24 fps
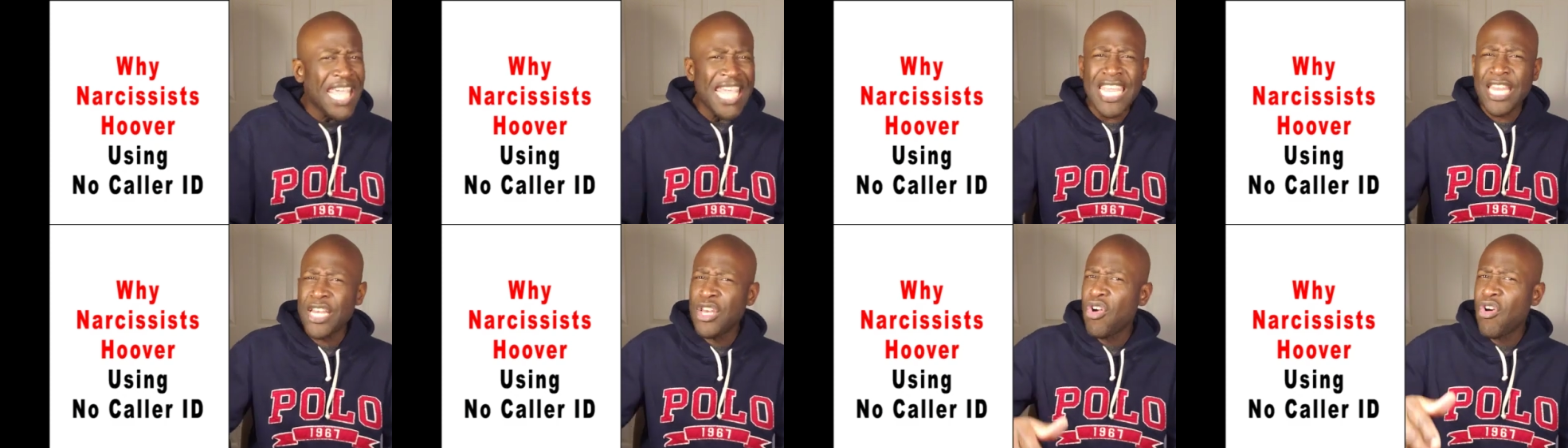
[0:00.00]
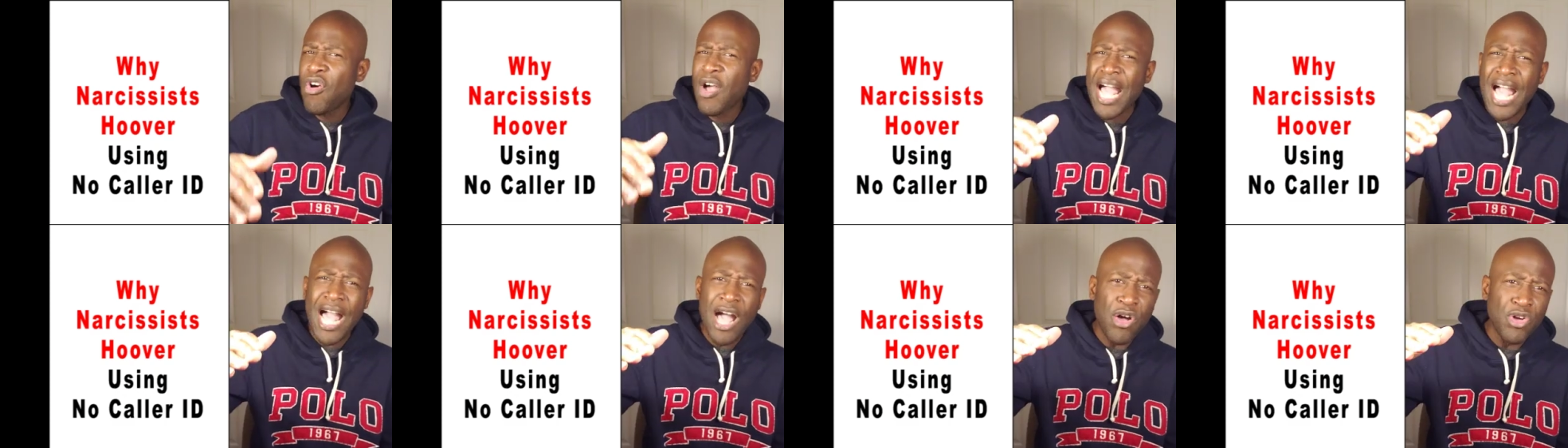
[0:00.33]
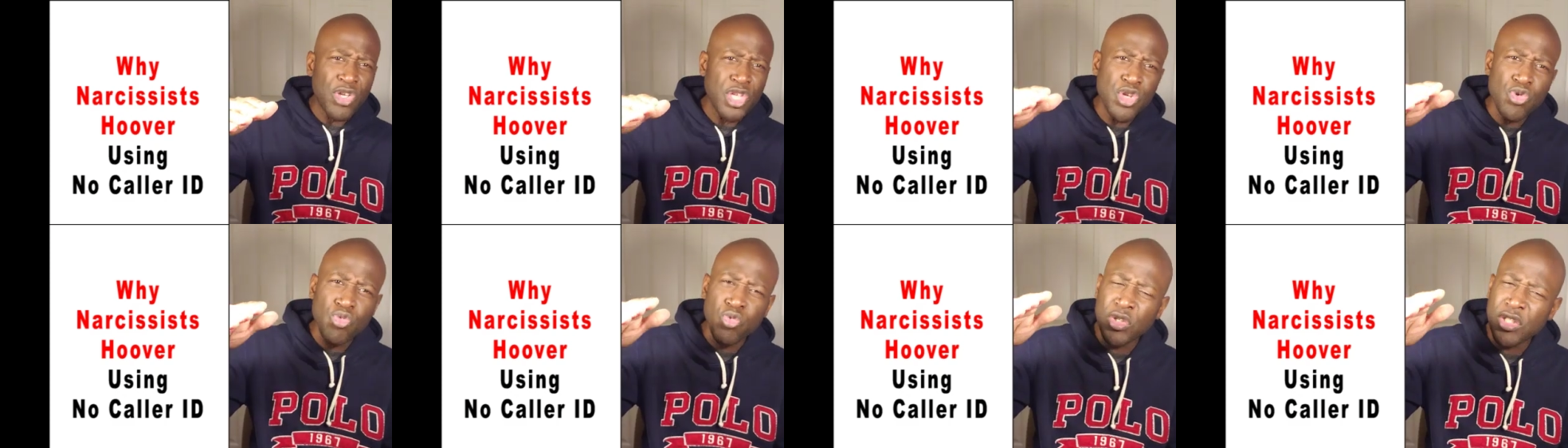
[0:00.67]
He know how
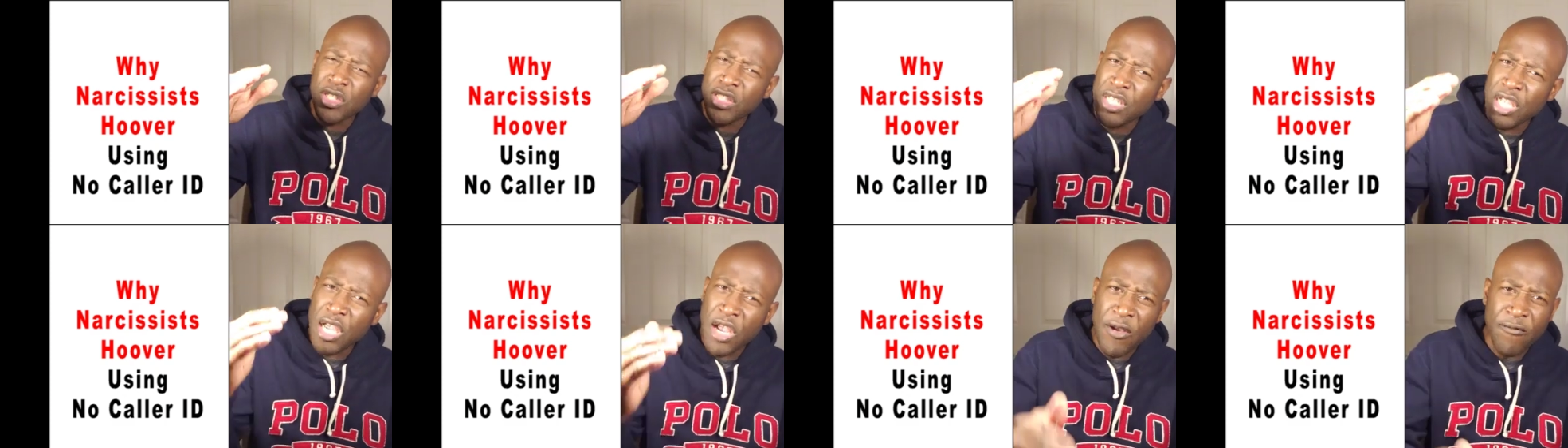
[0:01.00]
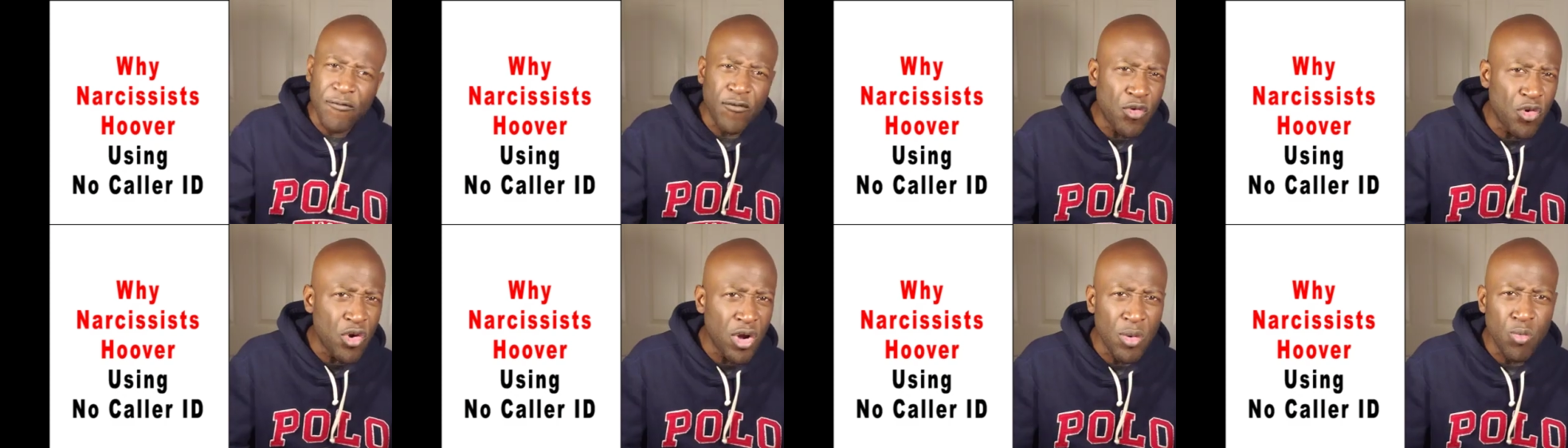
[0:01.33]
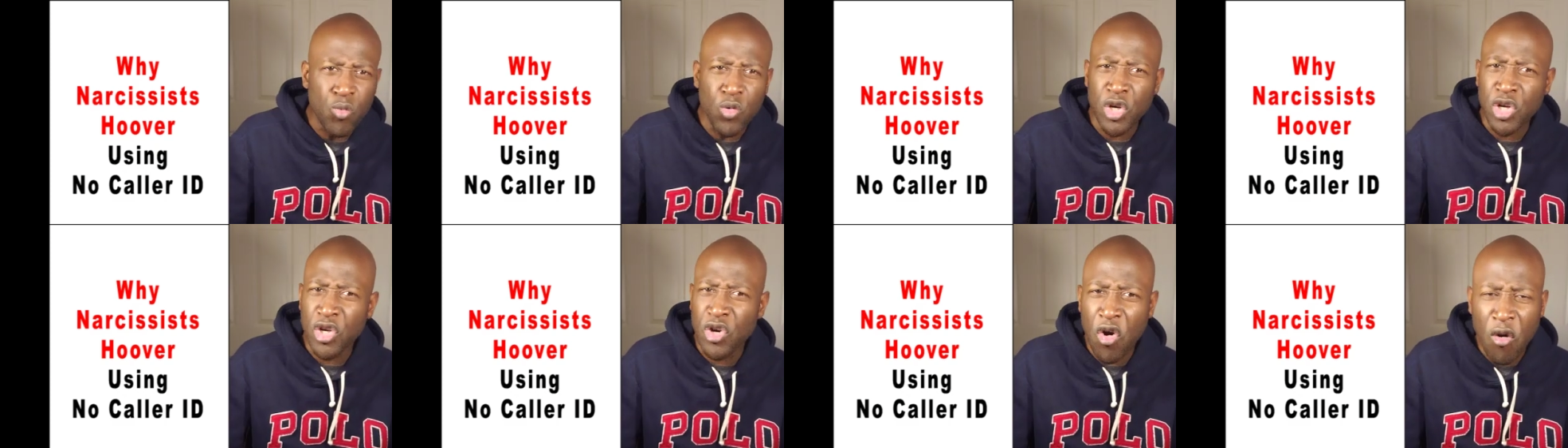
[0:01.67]
you was there for
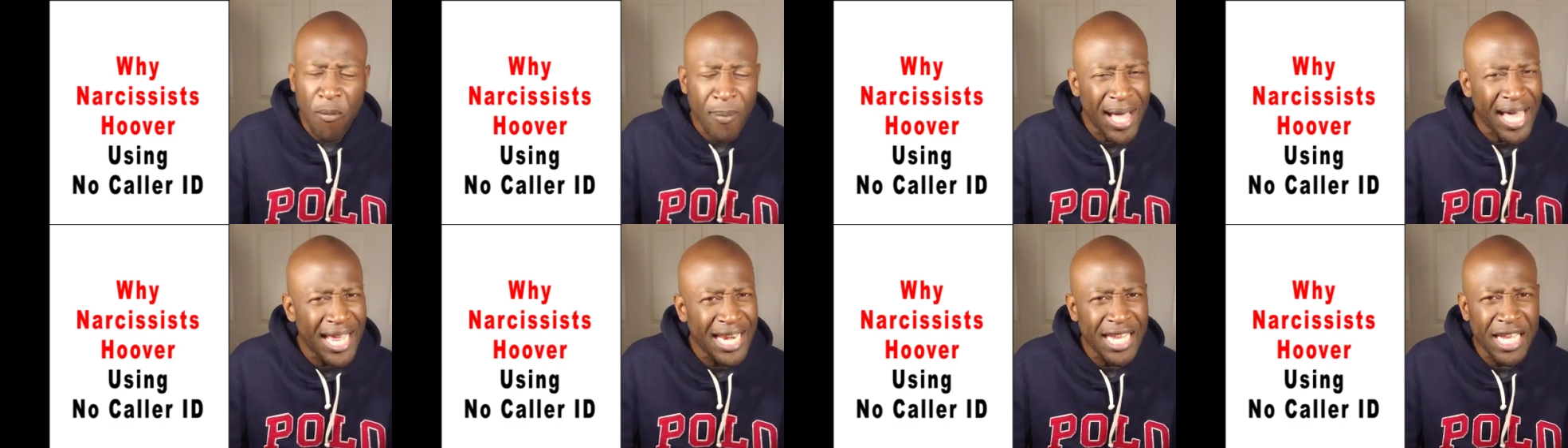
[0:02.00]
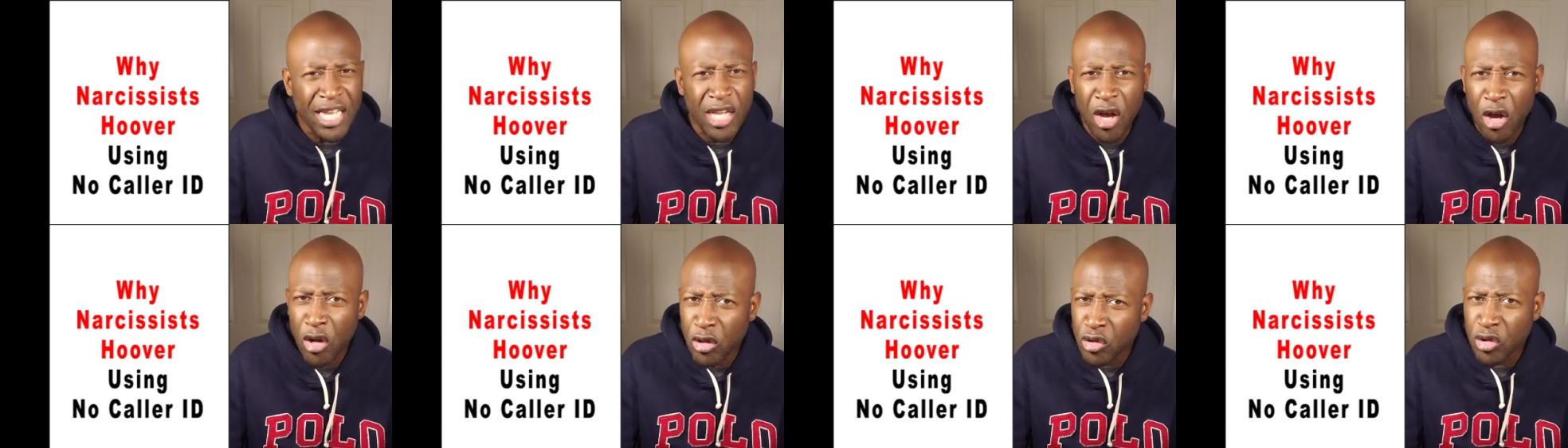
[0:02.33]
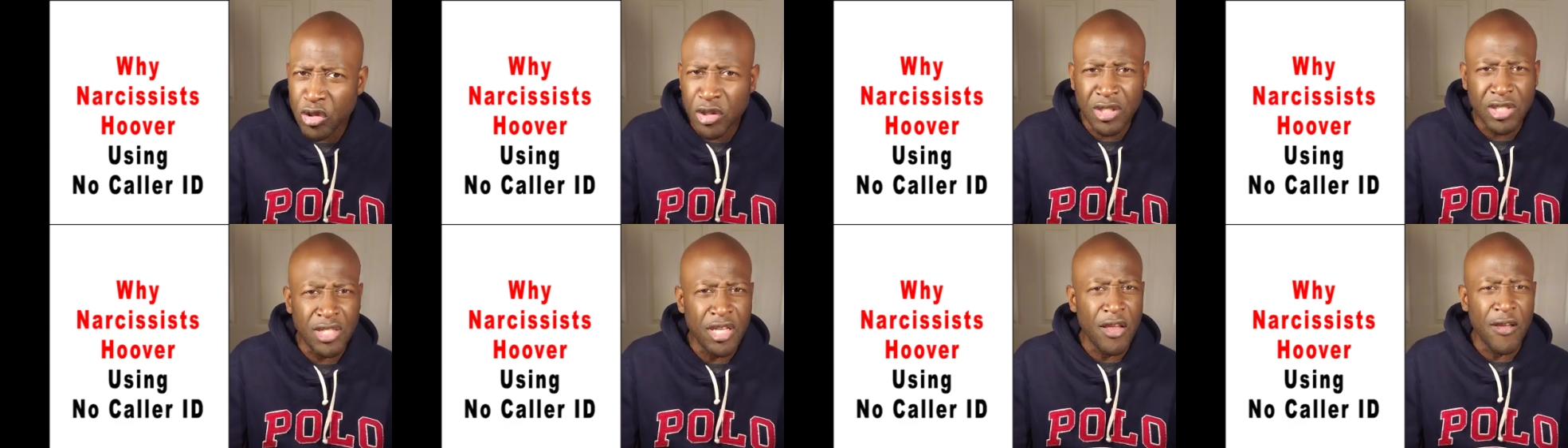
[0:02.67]
him when nobody
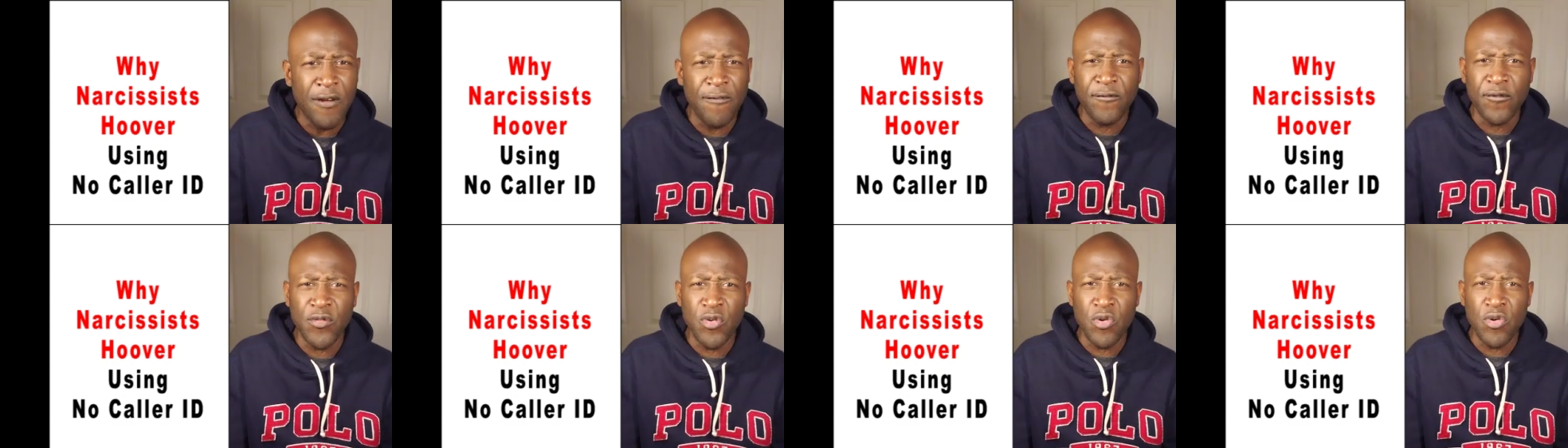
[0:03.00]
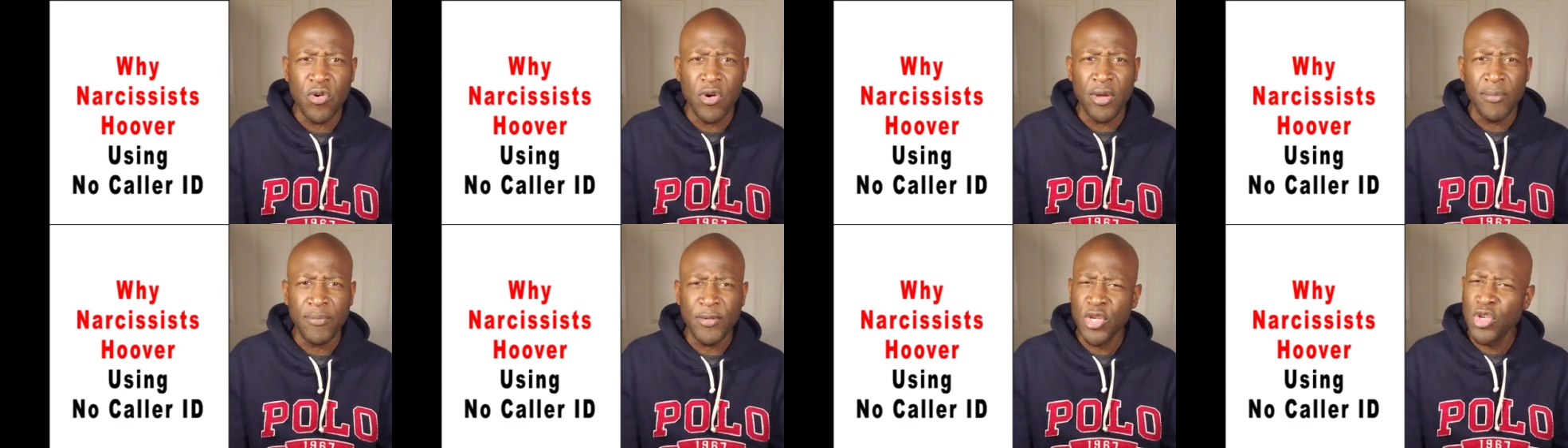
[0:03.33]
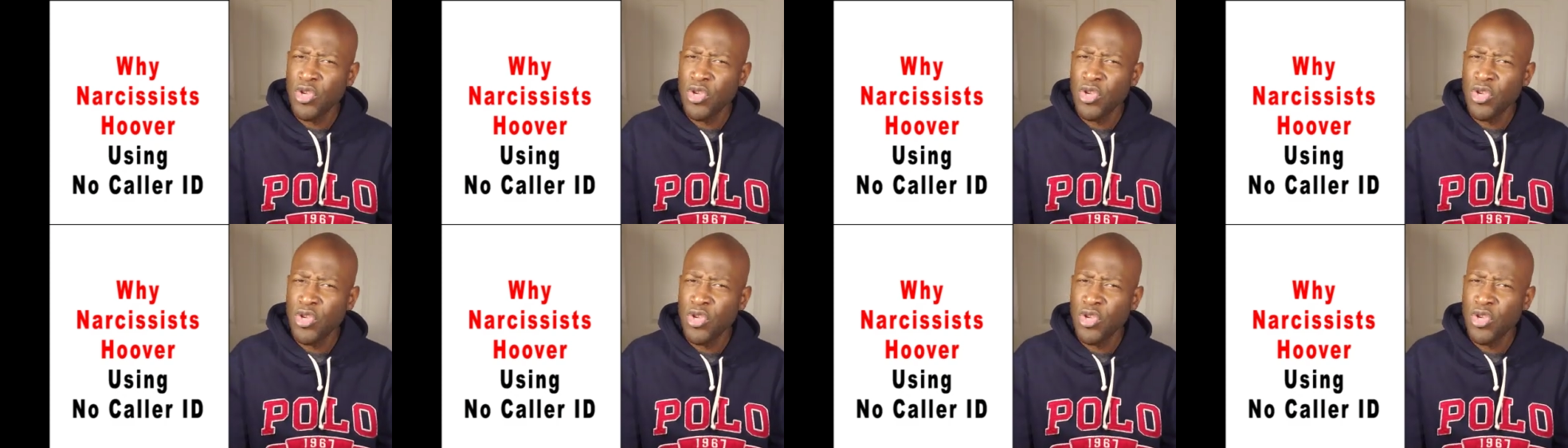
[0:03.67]
else was there for him.